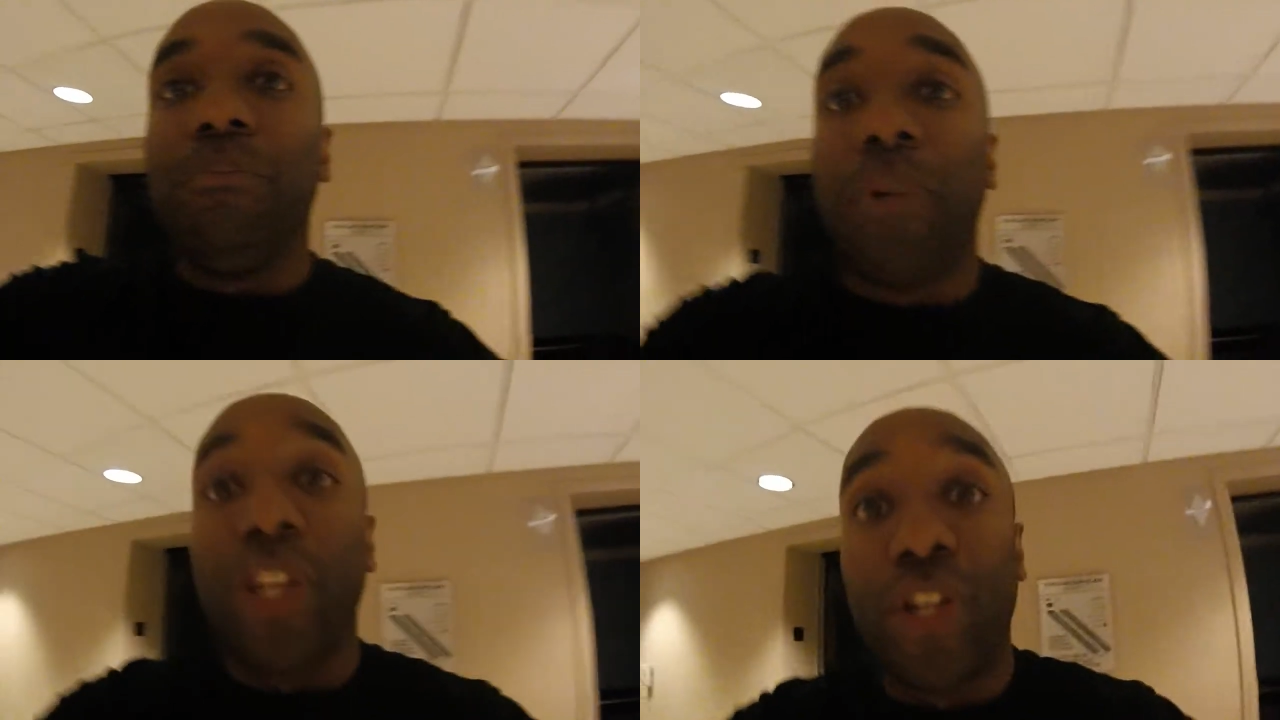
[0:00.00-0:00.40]

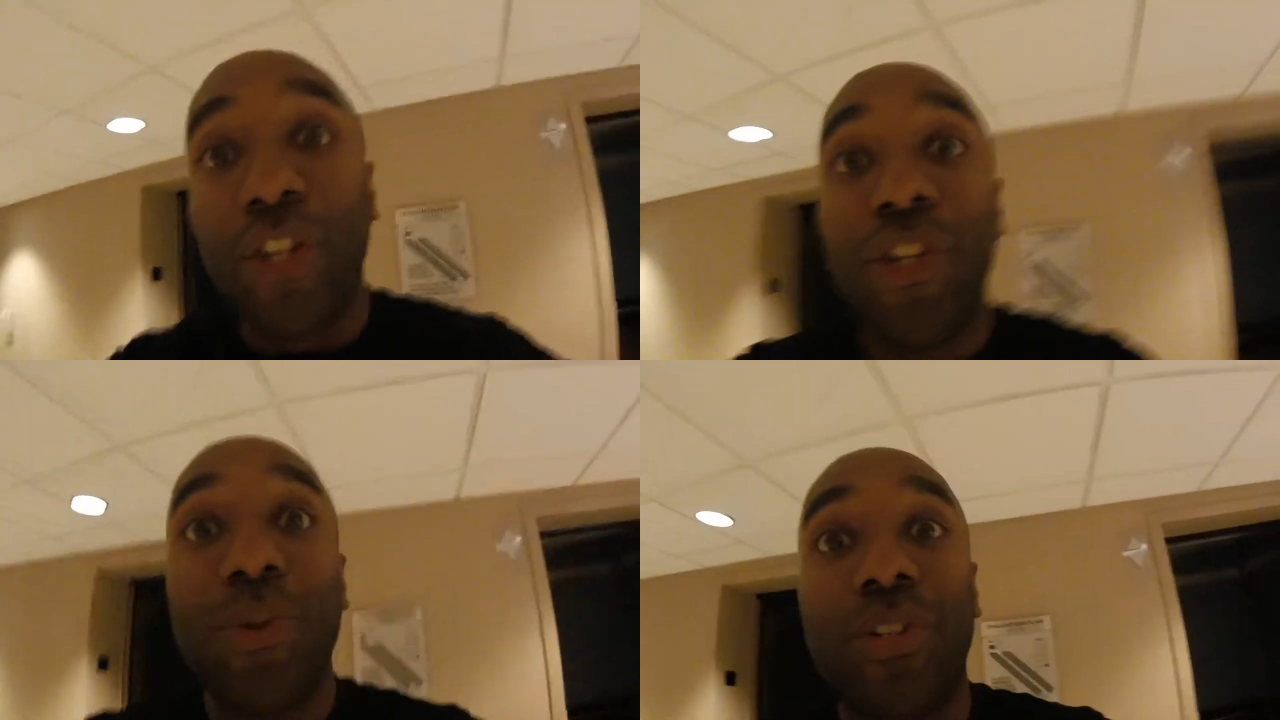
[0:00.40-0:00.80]
But the
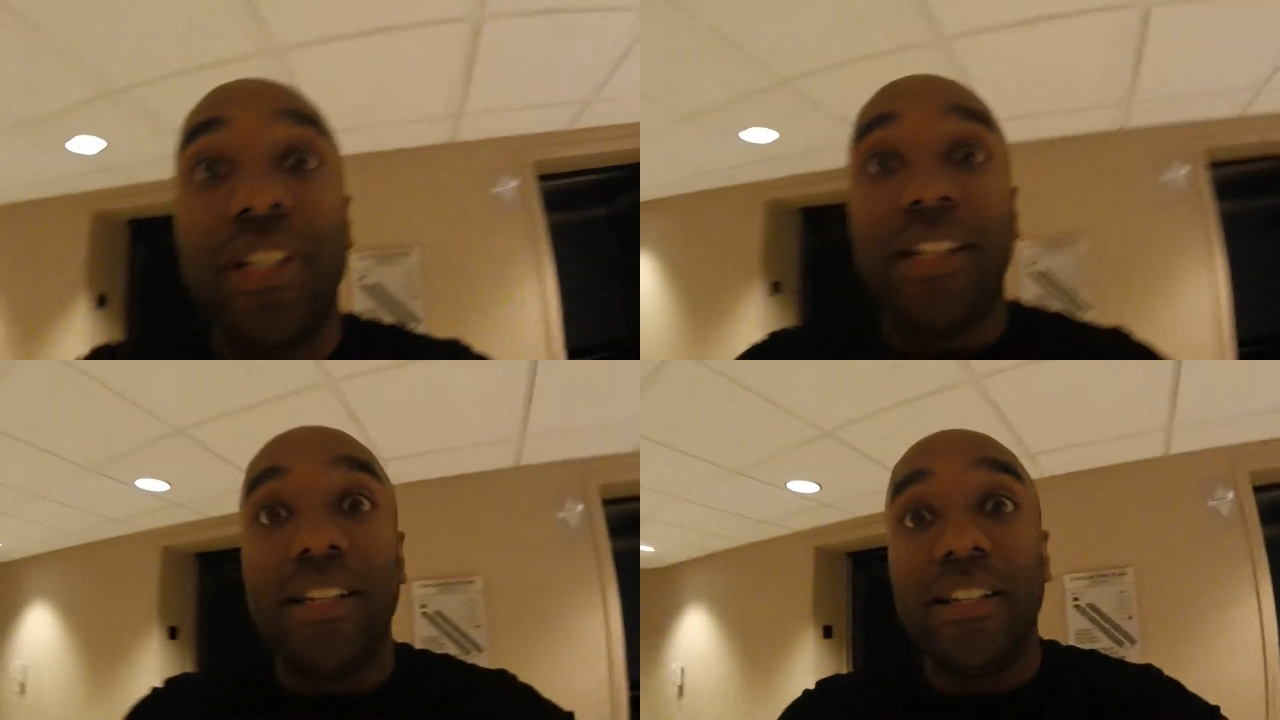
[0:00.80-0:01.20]
good news
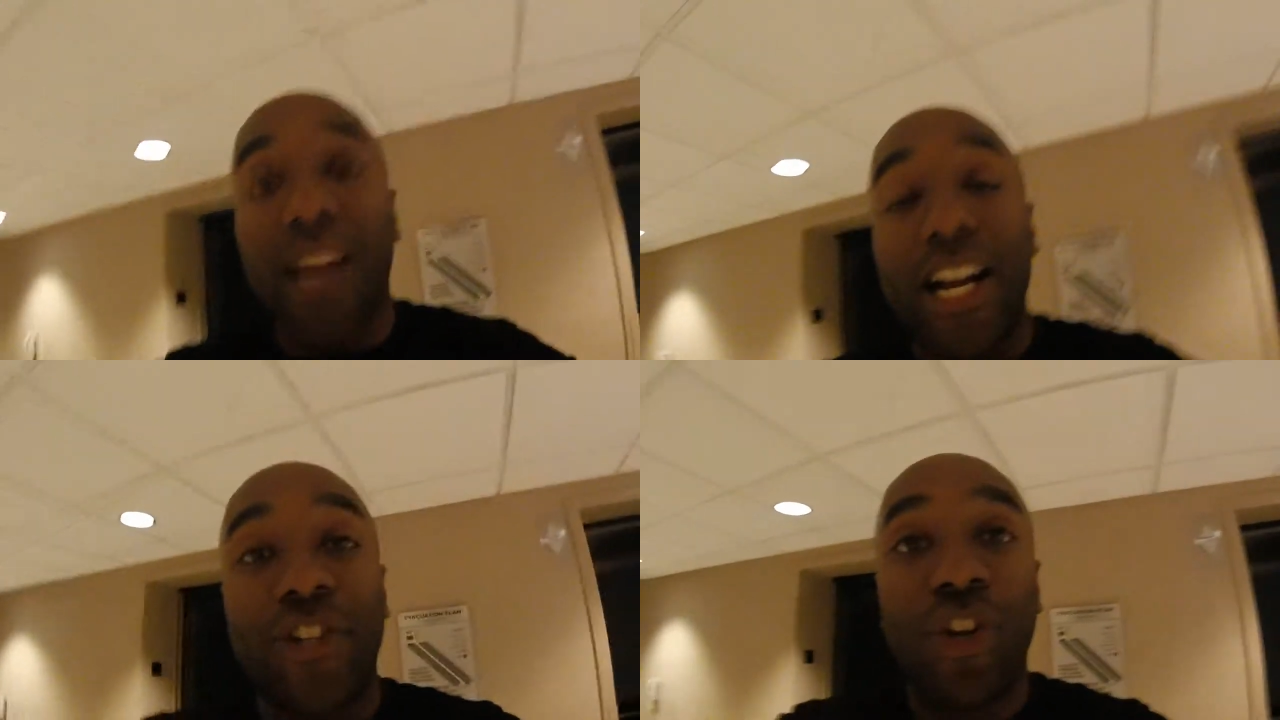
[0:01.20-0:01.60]
is
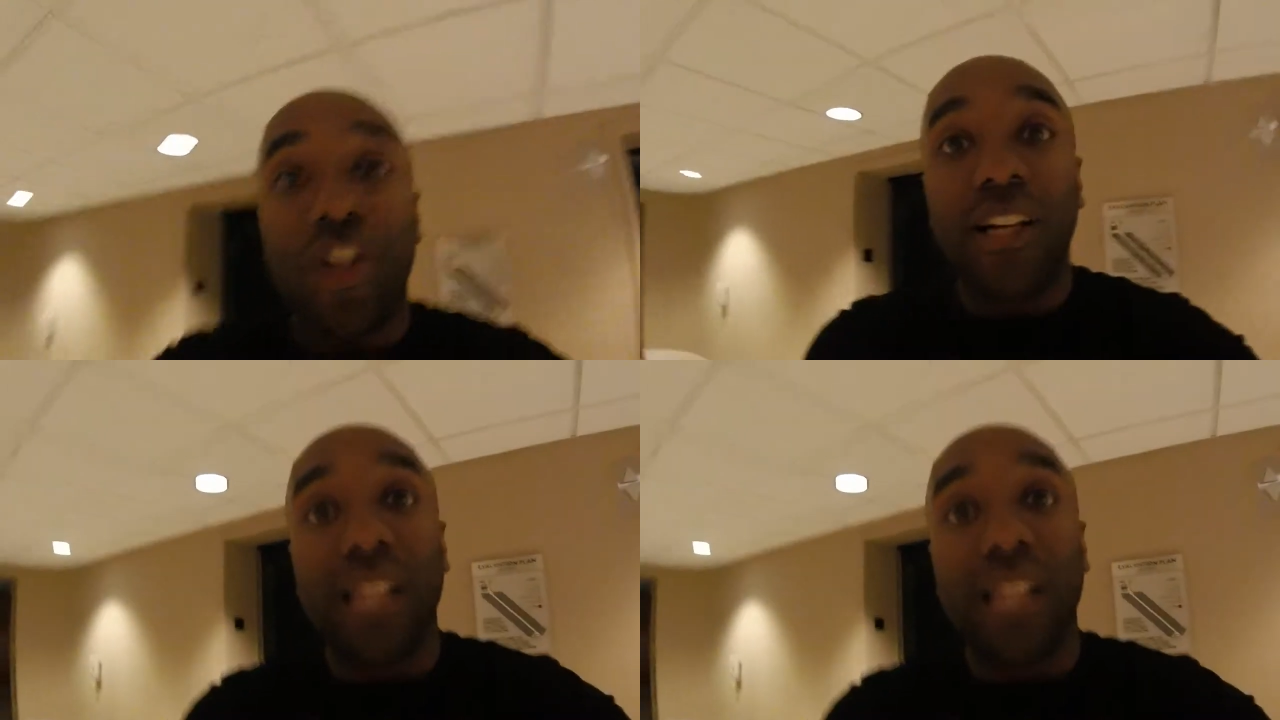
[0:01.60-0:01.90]
I took